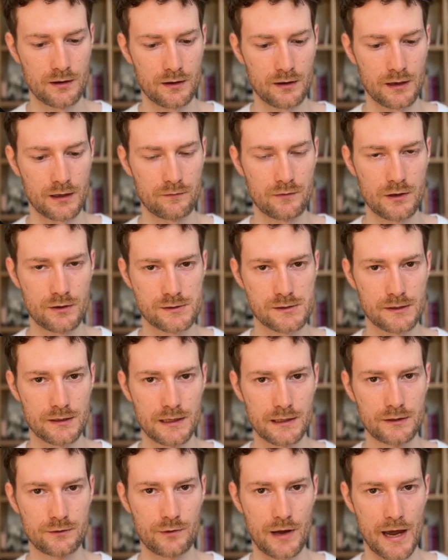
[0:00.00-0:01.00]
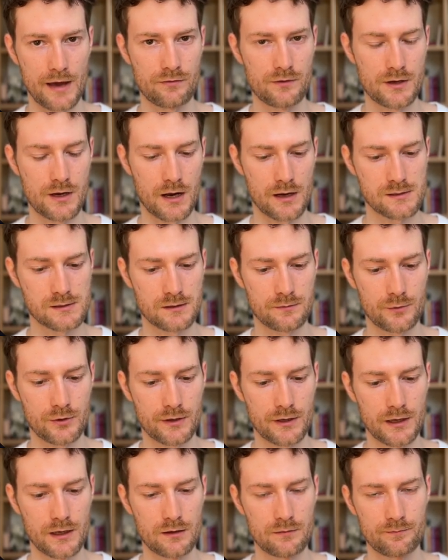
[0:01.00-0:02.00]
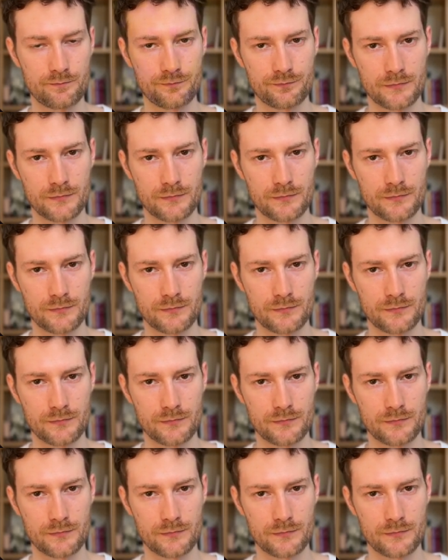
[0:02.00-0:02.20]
And we also need to add the customer here,